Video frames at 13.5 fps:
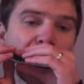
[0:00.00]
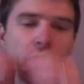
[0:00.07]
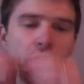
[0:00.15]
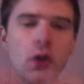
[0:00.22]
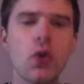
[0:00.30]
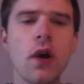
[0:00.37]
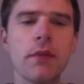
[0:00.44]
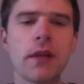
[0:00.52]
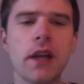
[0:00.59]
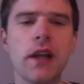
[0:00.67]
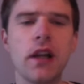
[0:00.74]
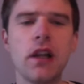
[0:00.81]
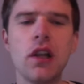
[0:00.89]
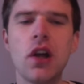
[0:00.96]
Oh, I'm getting a
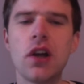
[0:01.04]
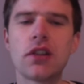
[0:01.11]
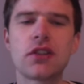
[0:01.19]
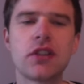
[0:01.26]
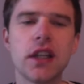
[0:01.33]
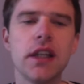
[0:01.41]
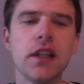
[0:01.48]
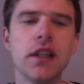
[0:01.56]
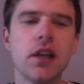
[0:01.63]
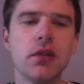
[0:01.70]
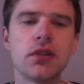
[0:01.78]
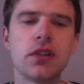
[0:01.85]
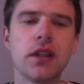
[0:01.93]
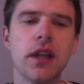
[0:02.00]
lot of sticky
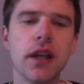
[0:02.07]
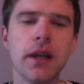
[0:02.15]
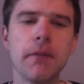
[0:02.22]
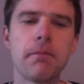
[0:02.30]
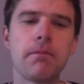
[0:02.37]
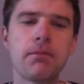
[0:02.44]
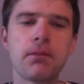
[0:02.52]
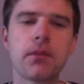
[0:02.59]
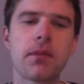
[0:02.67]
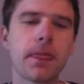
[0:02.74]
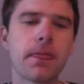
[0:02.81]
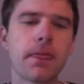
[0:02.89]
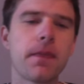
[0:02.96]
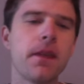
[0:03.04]
notes today.
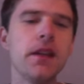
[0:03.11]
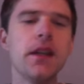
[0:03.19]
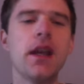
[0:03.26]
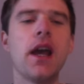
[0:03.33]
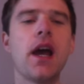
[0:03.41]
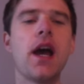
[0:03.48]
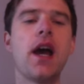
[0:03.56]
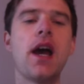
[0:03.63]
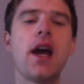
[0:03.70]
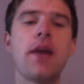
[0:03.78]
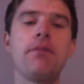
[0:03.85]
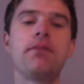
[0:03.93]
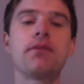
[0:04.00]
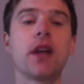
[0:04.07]

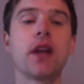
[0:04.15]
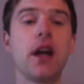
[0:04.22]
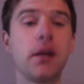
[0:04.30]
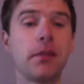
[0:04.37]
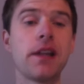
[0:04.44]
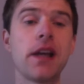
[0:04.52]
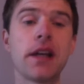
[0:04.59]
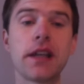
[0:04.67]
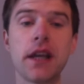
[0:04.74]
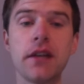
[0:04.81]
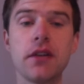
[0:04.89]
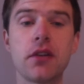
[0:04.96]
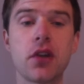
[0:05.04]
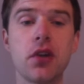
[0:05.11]
I'll play that
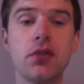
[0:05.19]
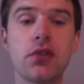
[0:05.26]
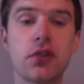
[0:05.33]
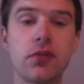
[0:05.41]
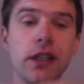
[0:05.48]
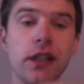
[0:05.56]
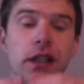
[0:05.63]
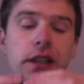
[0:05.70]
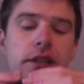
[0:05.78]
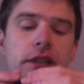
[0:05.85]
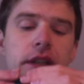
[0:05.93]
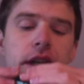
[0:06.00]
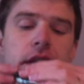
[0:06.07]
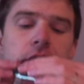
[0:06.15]
again, those three lines
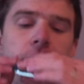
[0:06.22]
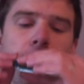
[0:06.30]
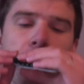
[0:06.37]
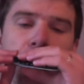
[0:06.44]
together.